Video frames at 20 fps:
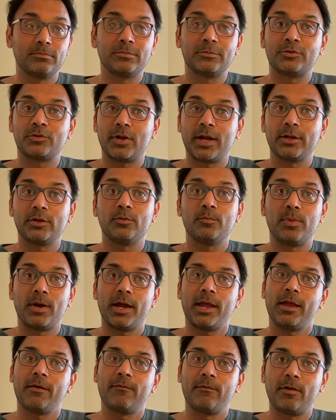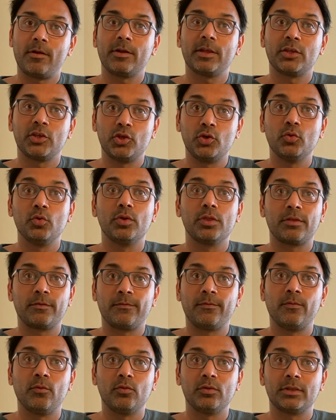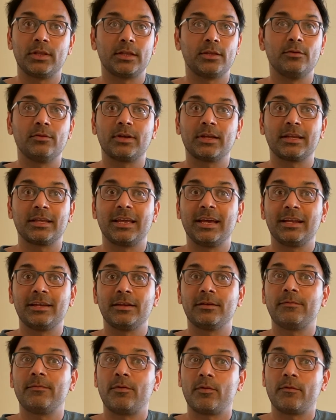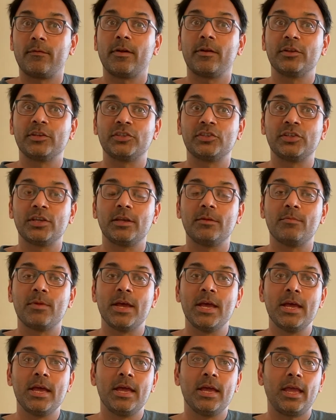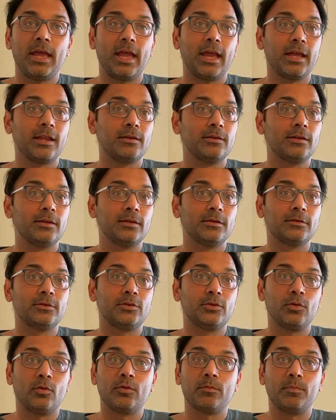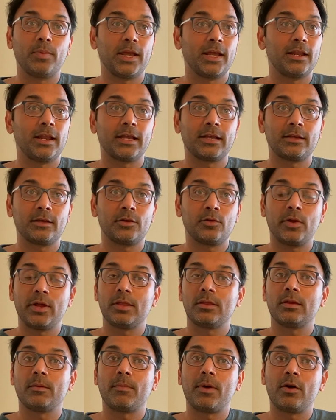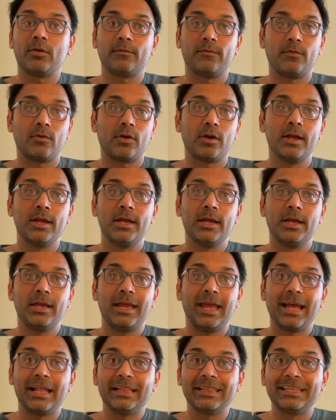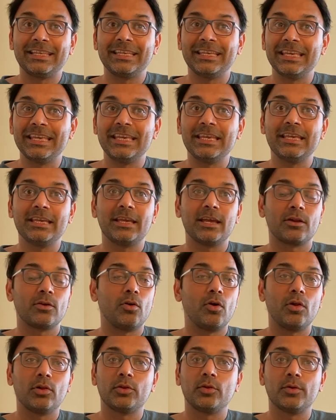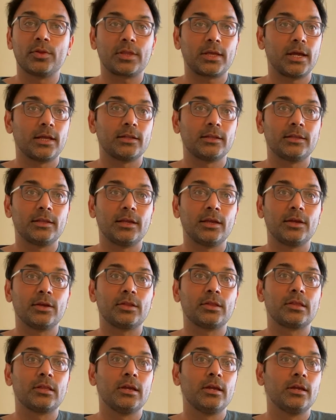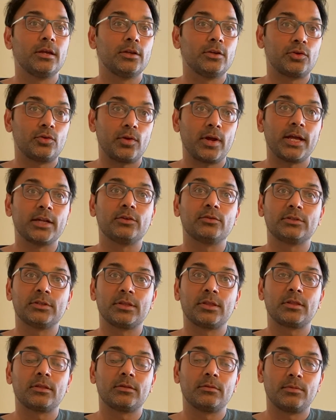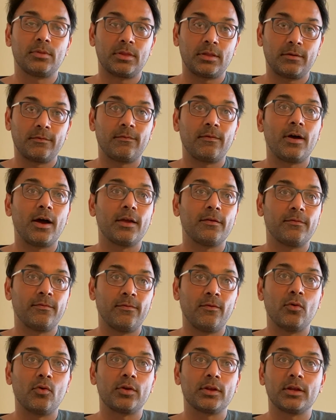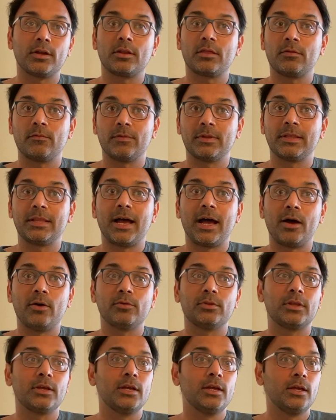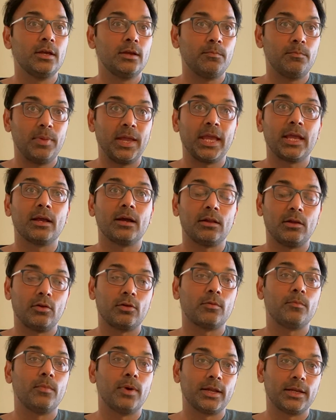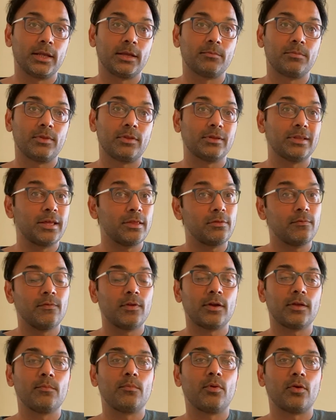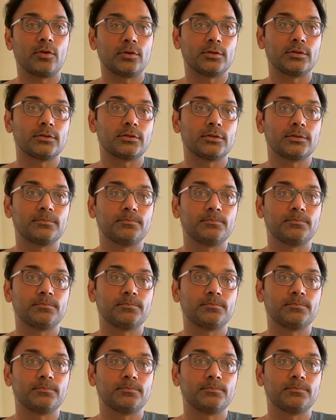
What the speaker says: try to buy a very used phone that you can get it for very cheap, and don't pay like crazy amount for LTE and all those kind of things. Try to just survive 4 years without paying a lot of money. So that's very important.